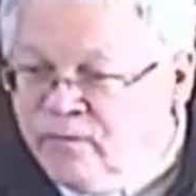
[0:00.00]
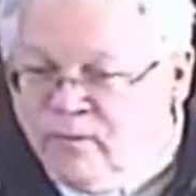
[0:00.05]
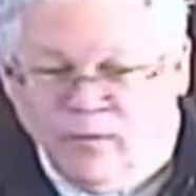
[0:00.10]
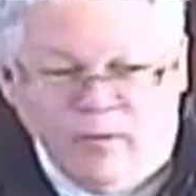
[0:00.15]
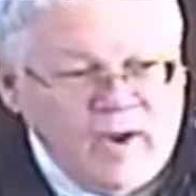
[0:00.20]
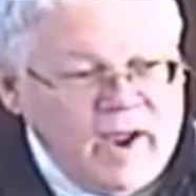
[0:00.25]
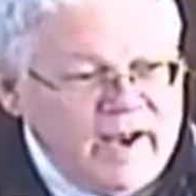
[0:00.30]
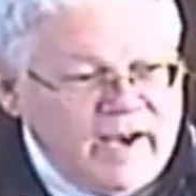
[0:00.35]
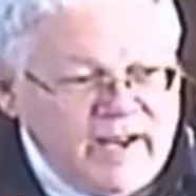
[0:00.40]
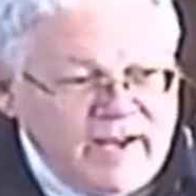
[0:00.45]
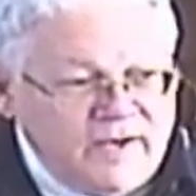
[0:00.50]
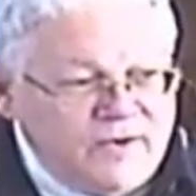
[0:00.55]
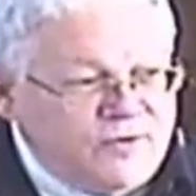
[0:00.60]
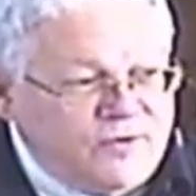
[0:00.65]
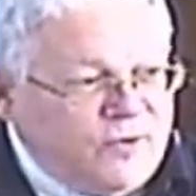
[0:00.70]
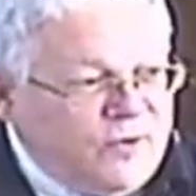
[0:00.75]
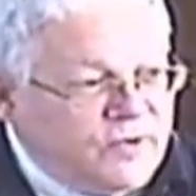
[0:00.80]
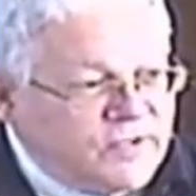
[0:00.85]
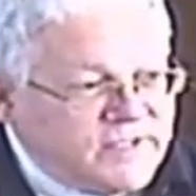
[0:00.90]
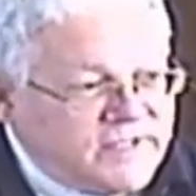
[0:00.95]
right in
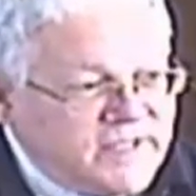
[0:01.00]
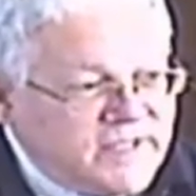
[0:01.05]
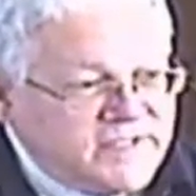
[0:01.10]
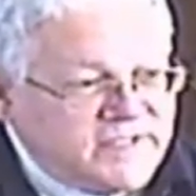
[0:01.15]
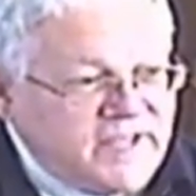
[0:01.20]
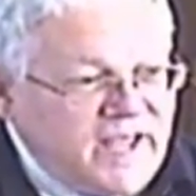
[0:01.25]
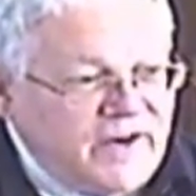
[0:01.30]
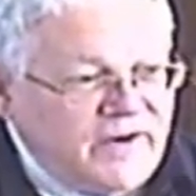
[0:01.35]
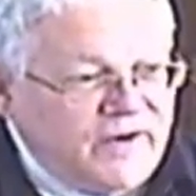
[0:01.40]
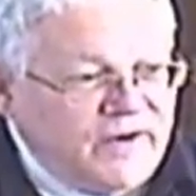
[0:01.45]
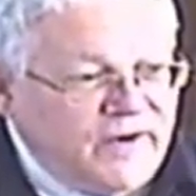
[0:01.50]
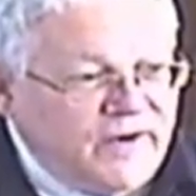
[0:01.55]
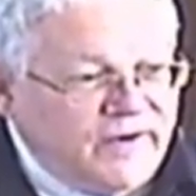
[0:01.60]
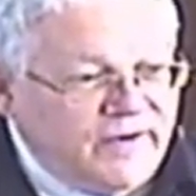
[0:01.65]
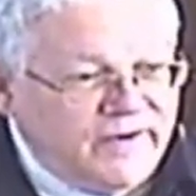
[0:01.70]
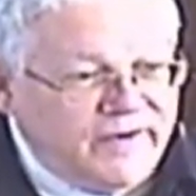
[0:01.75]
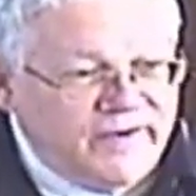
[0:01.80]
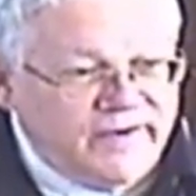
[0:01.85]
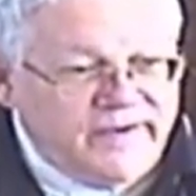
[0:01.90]
towards the center.